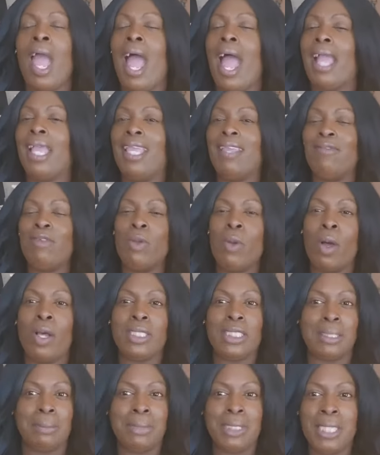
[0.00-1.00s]
I give you all
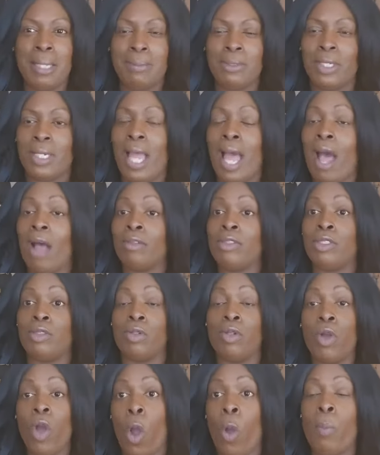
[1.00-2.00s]
some tips on how to
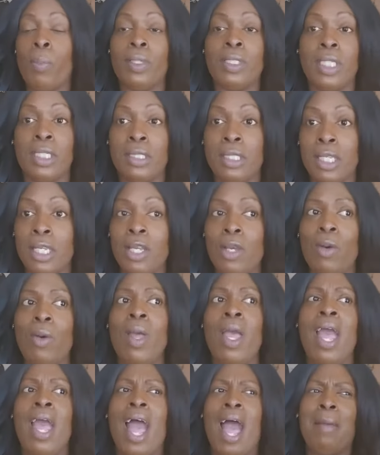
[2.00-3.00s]
cope and to deal.
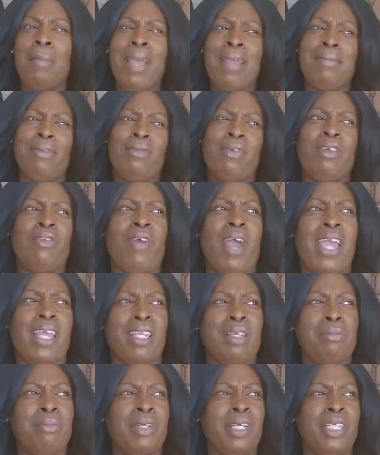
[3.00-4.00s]
I might have to rewrite
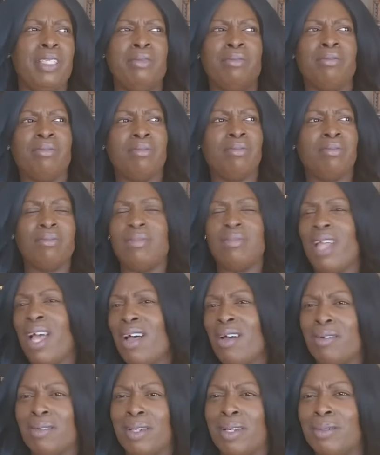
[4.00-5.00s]
it, but I
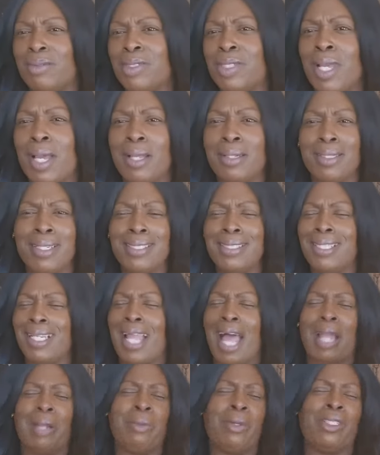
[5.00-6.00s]
don't know, Chad. This is a
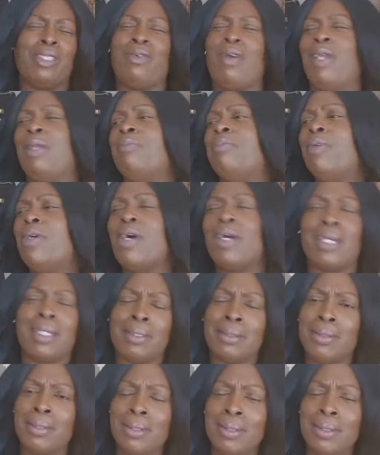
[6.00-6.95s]
lot of work to write a book.